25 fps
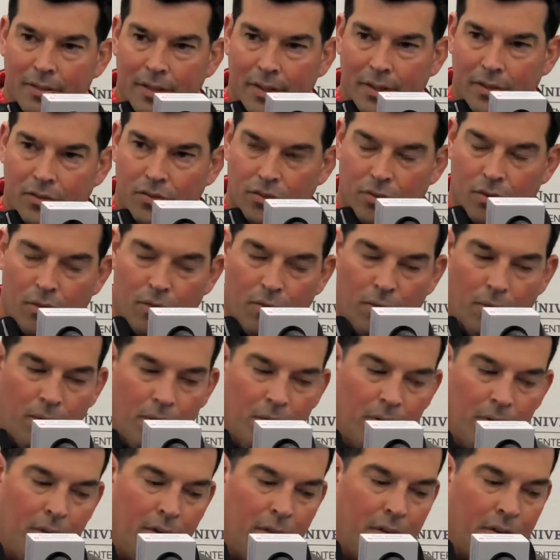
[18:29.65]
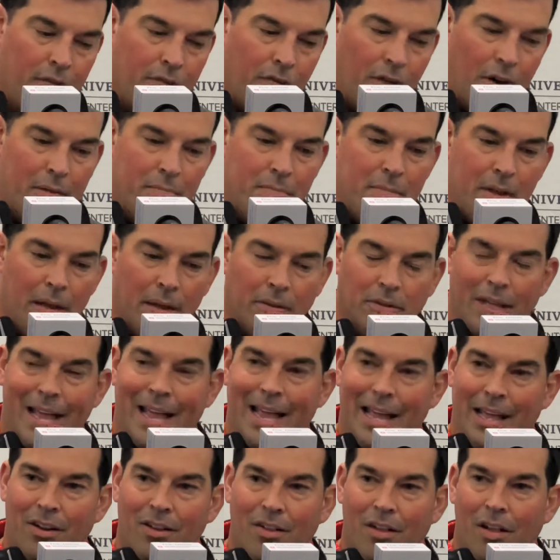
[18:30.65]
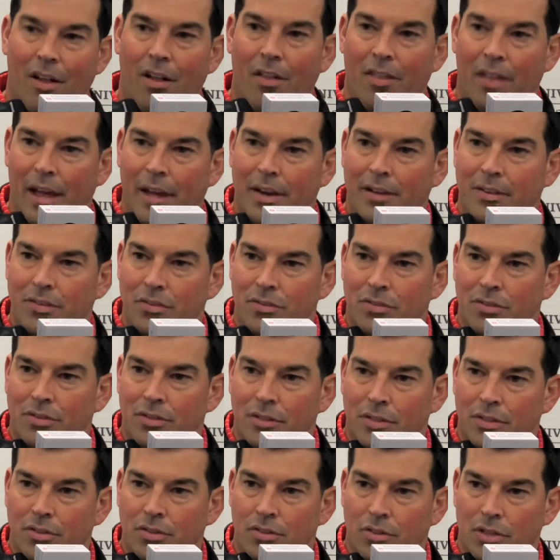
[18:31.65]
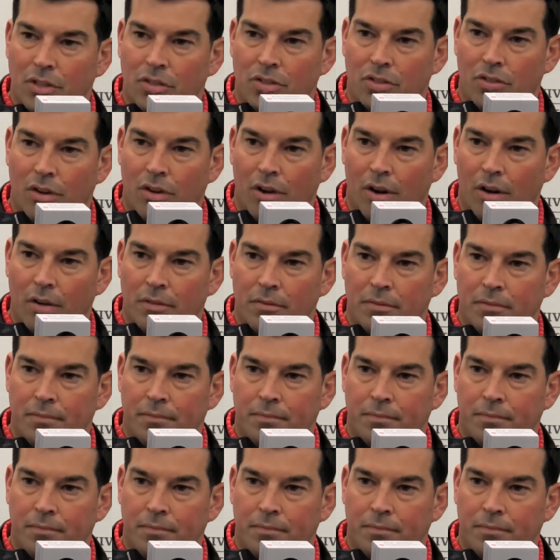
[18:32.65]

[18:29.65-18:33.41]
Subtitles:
And so, for him to be able to handle all that is strong.